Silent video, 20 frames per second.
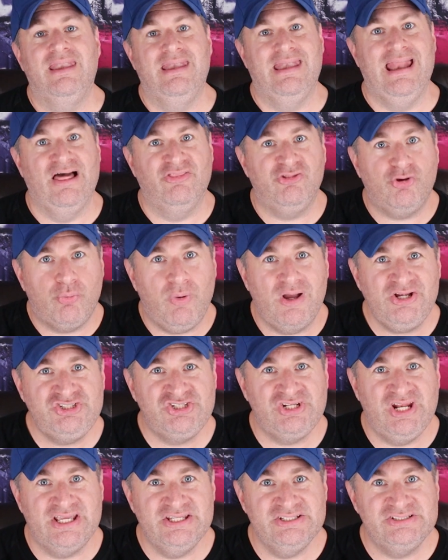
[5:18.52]
Now the
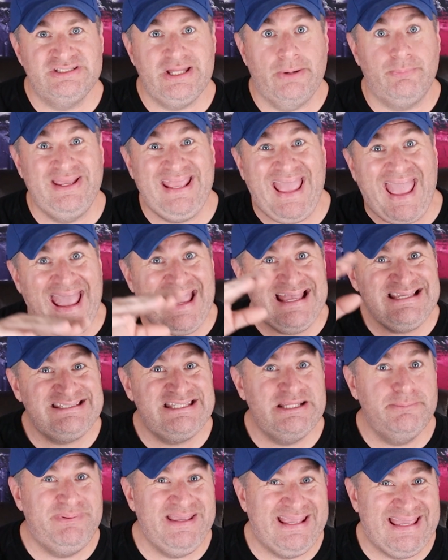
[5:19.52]
question is that we
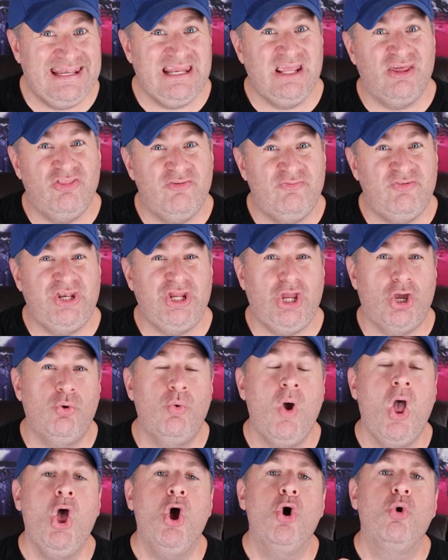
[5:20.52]
asked in the beginning of the video,